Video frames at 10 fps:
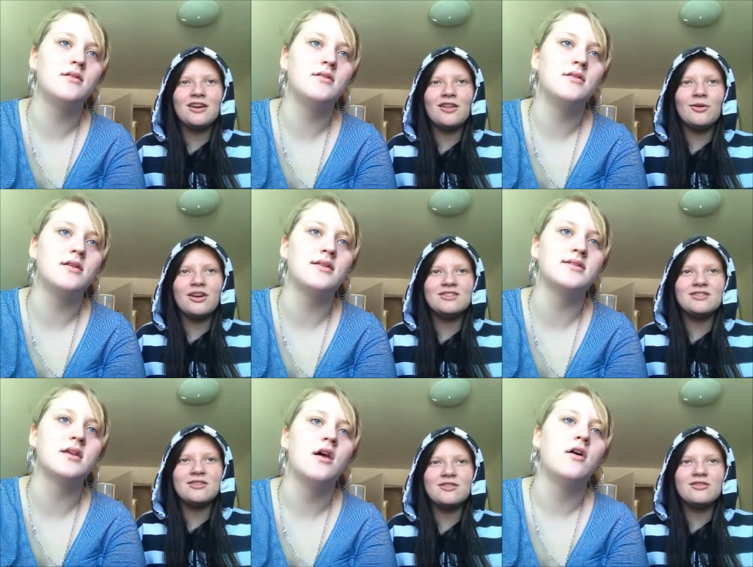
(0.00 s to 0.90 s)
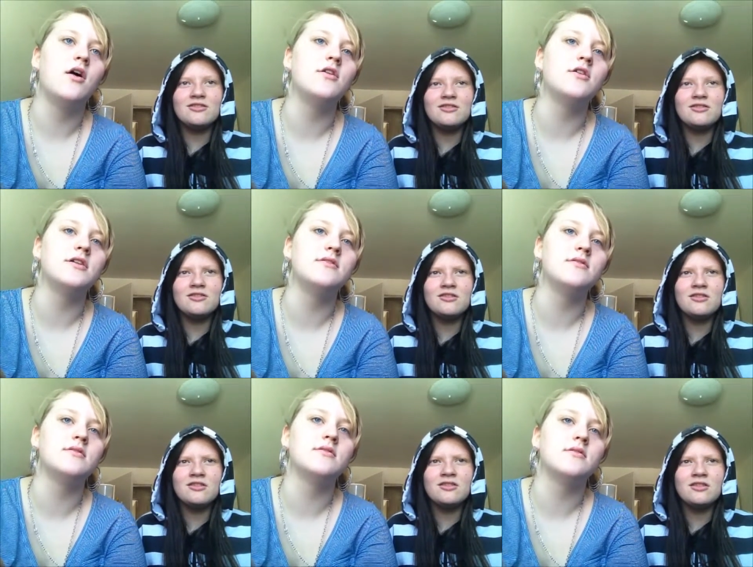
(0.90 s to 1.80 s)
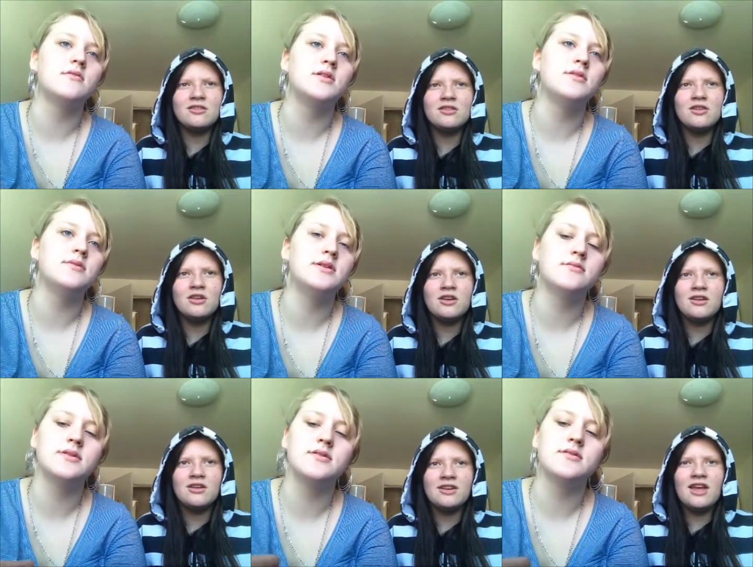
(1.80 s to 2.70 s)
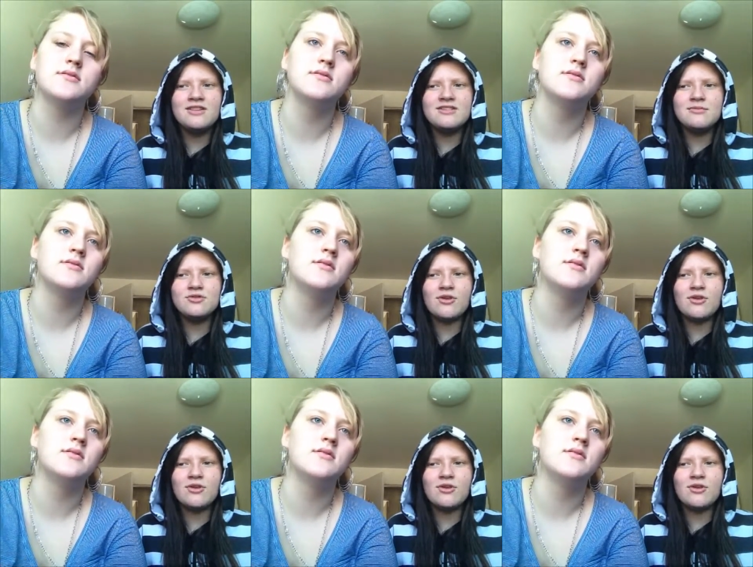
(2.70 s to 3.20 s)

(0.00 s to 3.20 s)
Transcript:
Speaker 1: Otherwise, oh no, he would. Would he be up here?
Speaker 2: Yeah, his name's